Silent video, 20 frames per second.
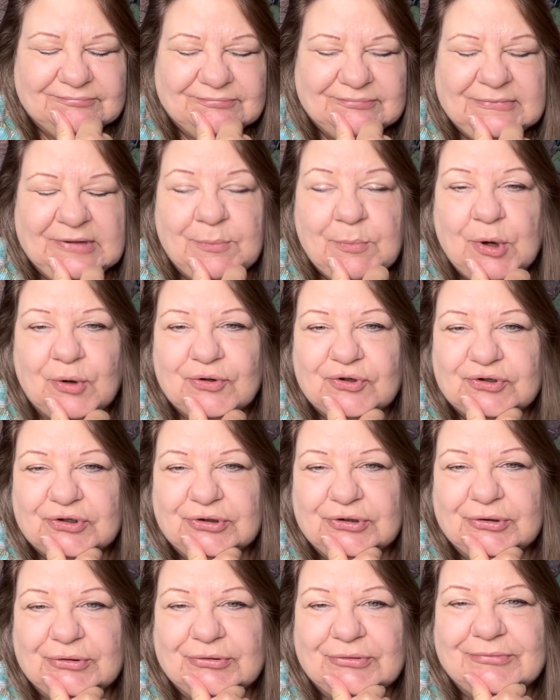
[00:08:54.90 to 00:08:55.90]

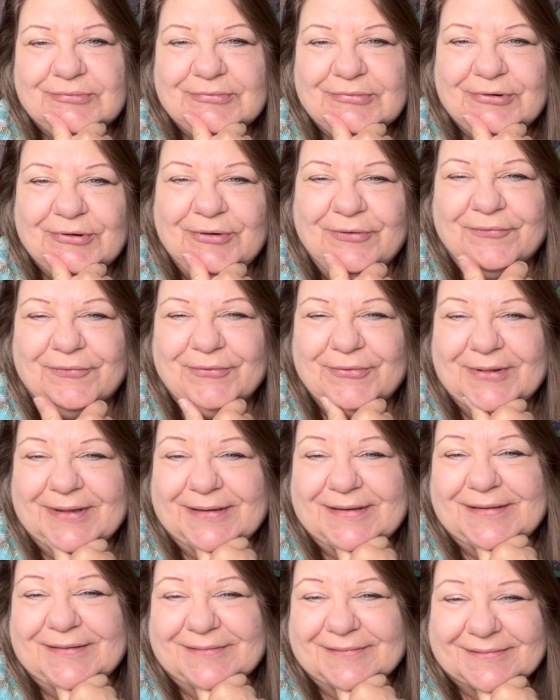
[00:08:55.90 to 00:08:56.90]
emotional over
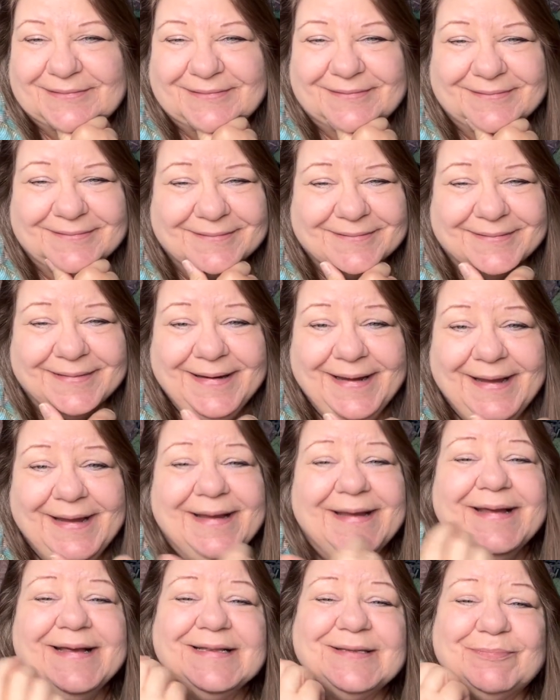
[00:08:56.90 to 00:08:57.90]
this.
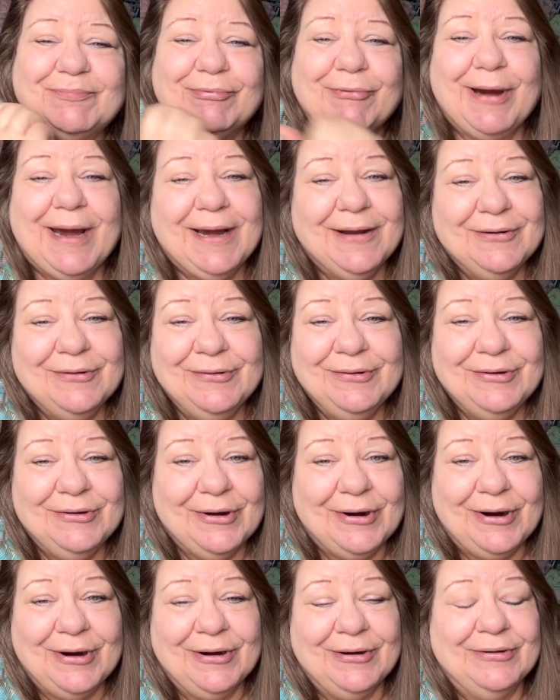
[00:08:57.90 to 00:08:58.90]
It's brand new
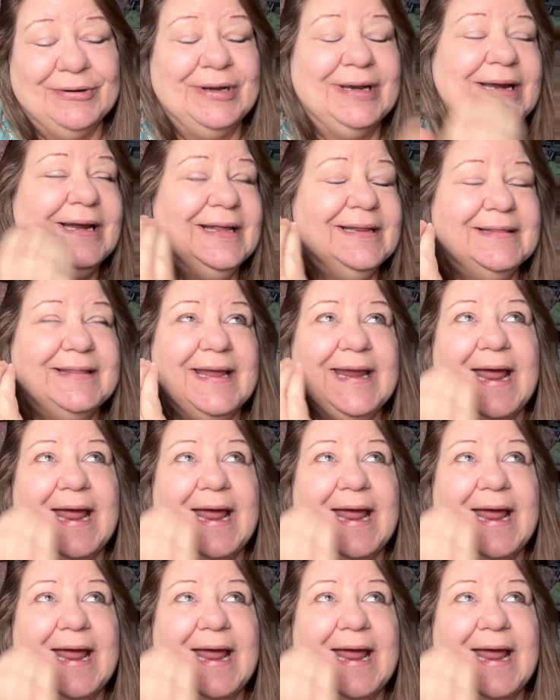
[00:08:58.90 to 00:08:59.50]
yarn. They